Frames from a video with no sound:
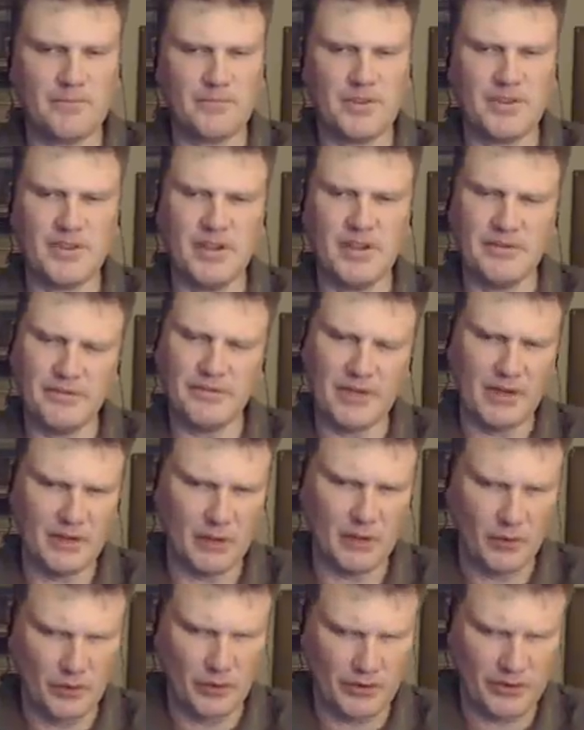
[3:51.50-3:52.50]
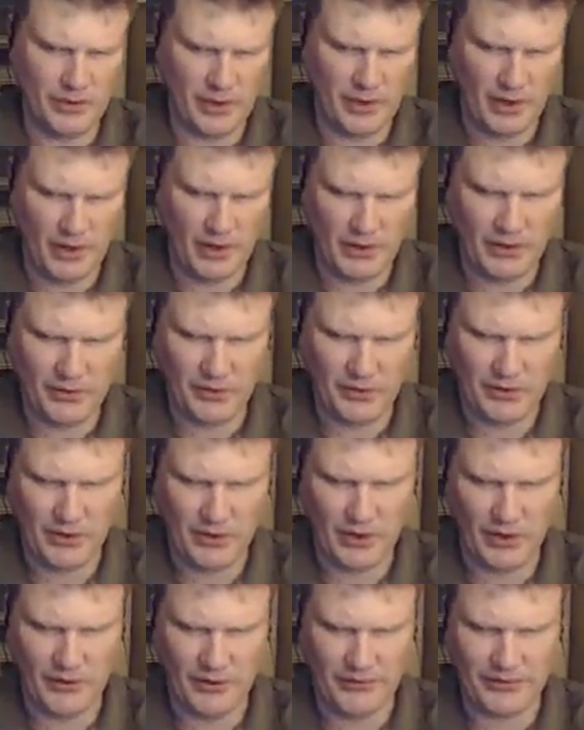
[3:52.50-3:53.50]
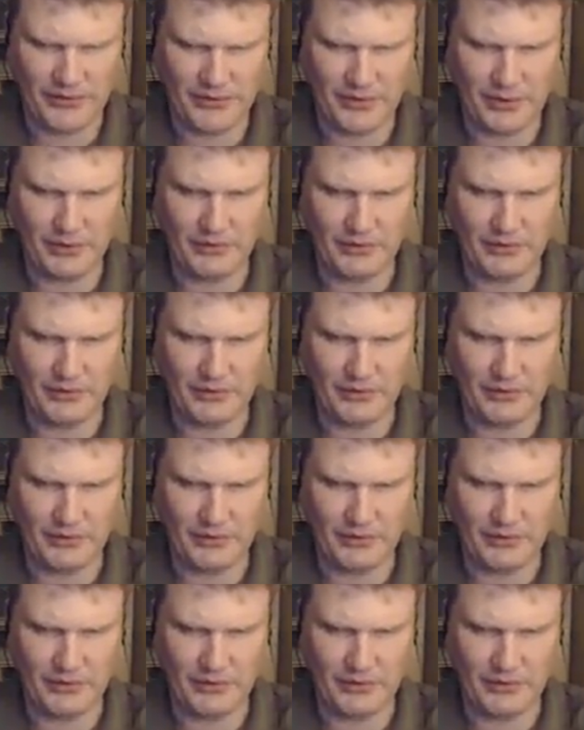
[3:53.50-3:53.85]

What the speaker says: if they know what they are doing also.